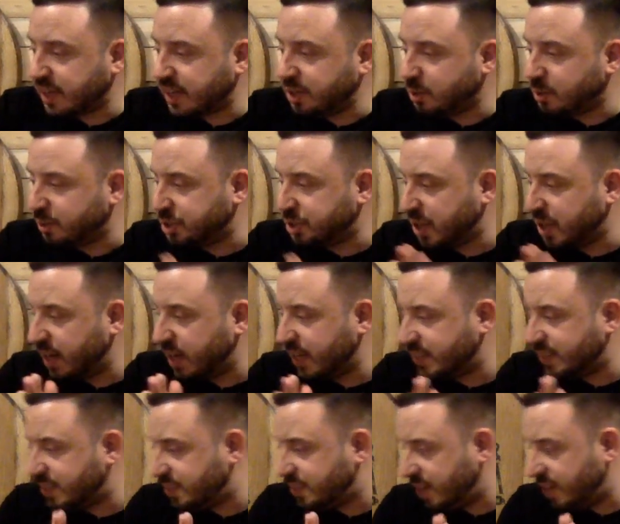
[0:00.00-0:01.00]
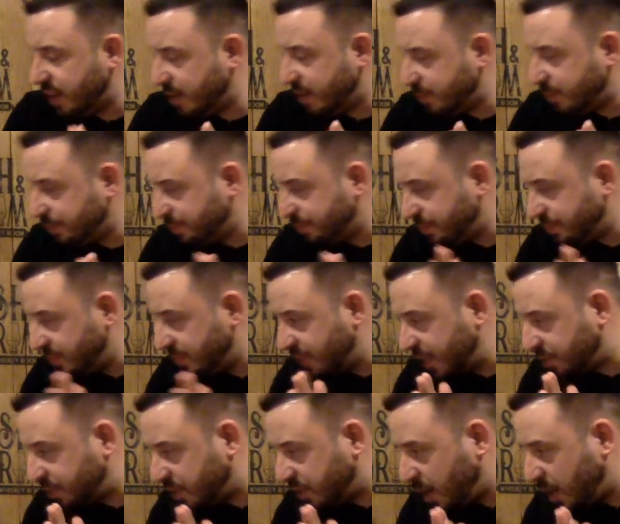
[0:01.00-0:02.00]
How you doing, John? Nice to see you.
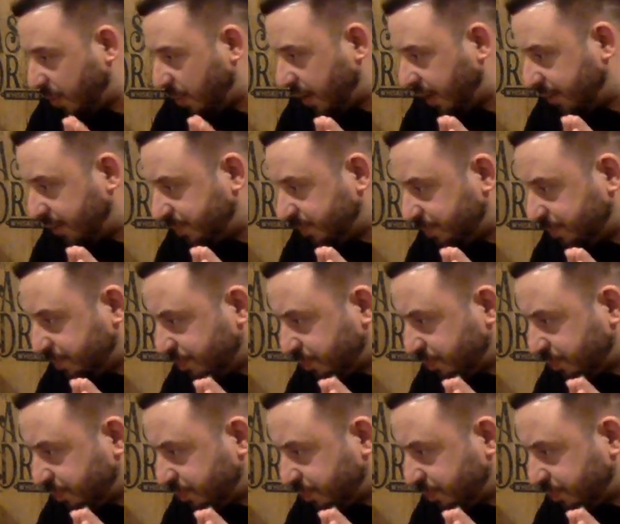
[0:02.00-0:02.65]
Thanks for coming in.